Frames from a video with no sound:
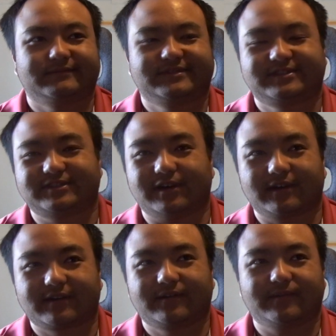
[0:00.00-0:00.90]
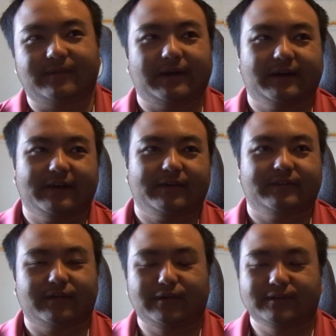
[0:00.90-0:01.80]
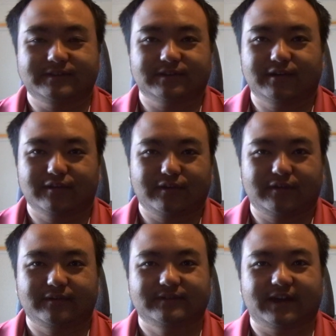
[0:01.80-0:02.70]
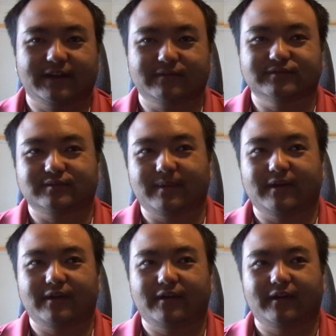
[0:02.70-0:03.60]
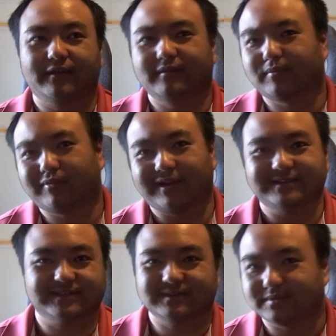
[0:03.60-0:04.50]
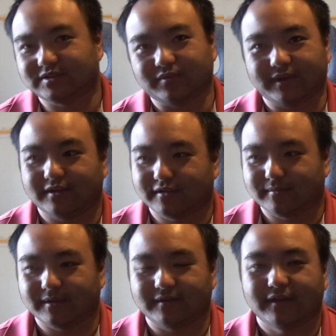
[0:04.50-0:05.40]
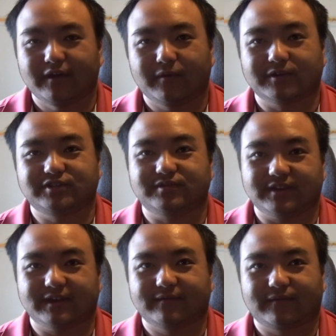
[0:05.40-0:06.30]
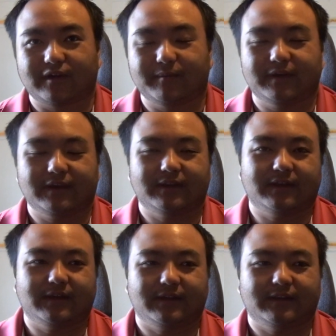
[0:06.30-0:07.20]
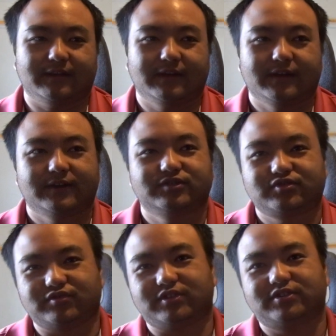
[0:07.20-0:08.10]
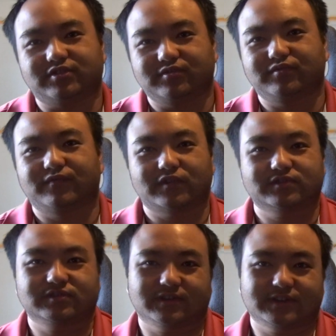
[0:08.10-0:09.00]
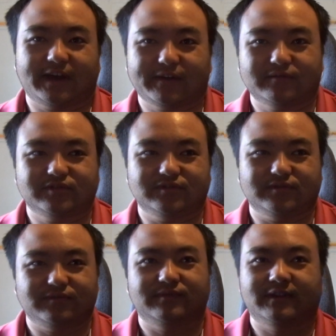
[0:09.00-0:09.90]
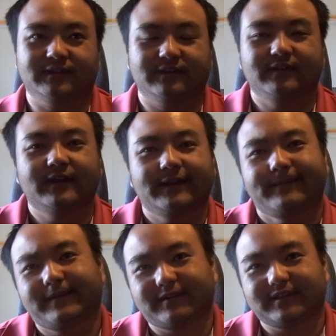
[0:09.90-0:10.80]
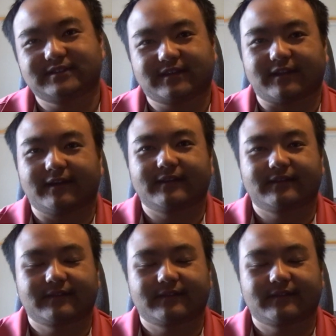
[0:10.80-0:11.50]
suck, why all these other dynos are better, and the prices between them, and what you get from it, and street tune versus a dyno tune, and things like that.